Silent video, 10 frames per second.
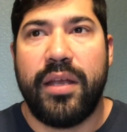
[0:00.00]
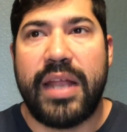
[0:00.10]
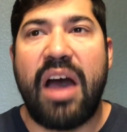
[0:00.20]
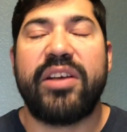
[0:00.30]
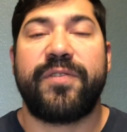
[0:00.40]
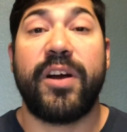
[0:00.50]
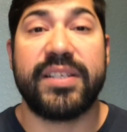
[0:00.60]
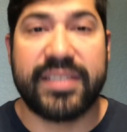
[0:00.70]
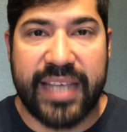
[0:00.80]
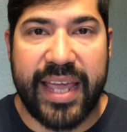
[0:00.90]
Now, as far
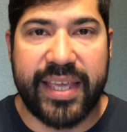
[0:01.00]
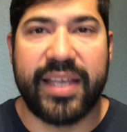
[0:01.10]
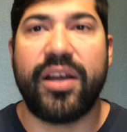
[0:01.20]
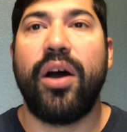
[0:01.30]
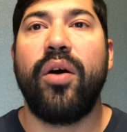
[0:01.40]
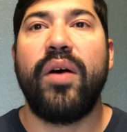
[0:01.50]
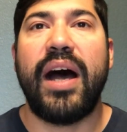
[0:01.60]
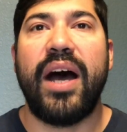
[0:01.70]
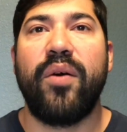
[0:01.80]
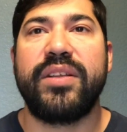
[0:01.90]
as tanking go,
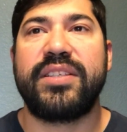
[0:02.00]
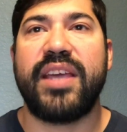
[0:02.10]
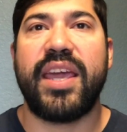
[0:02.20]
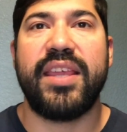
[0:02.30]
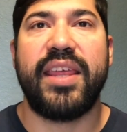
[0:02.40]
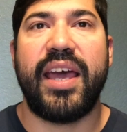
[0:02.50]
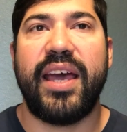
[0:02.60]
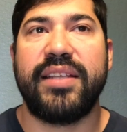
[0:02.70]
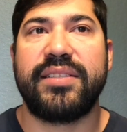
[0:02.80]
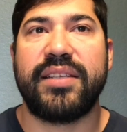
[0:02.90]
I would say
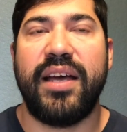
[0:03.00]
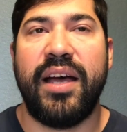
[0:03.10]
that